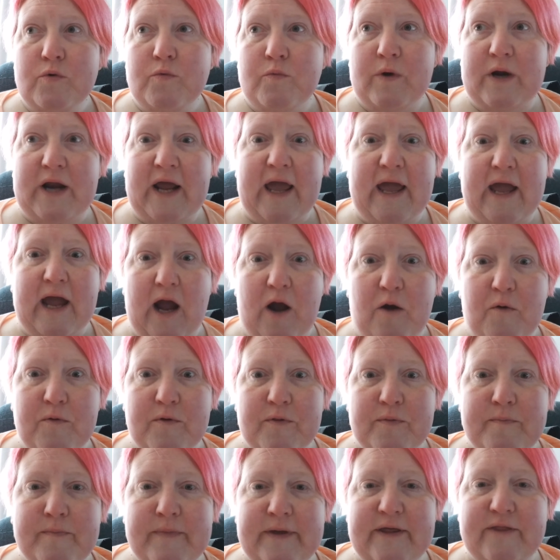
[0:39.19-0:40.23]
want to hang out
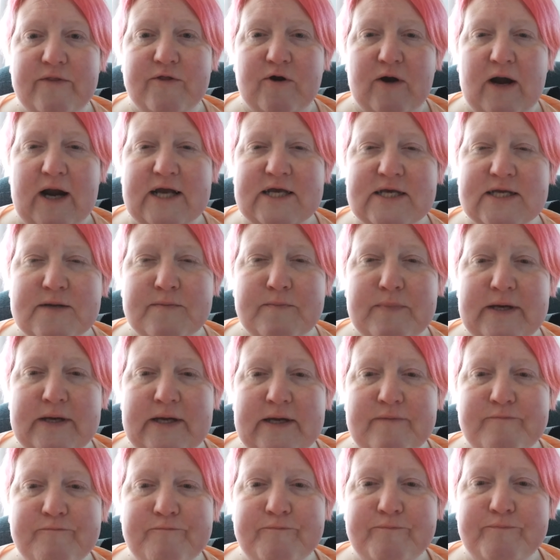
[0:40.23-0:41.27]
with me, there has to
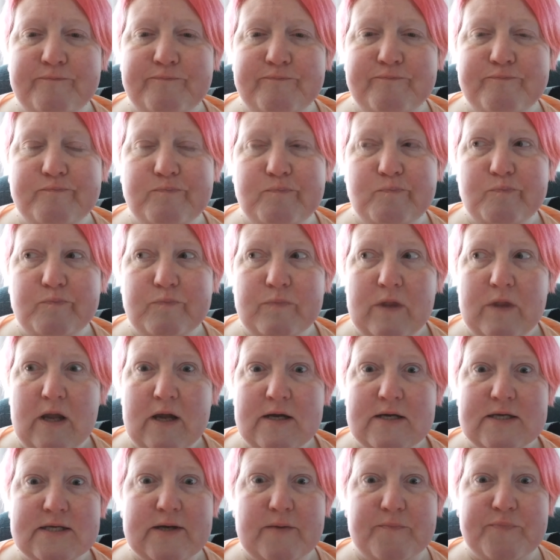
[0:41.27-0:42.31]
be
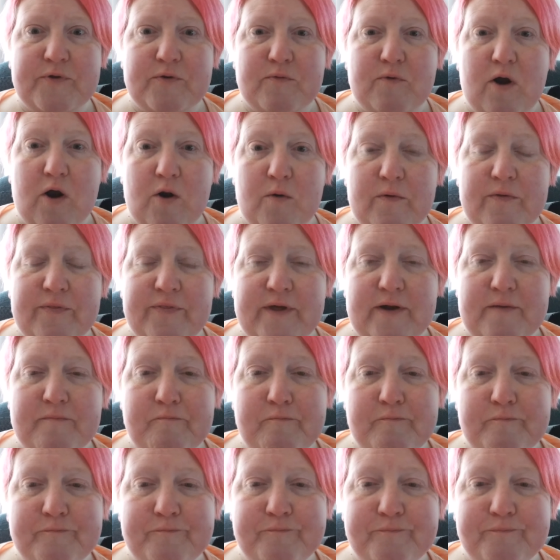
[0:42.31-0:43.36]
something wrong with them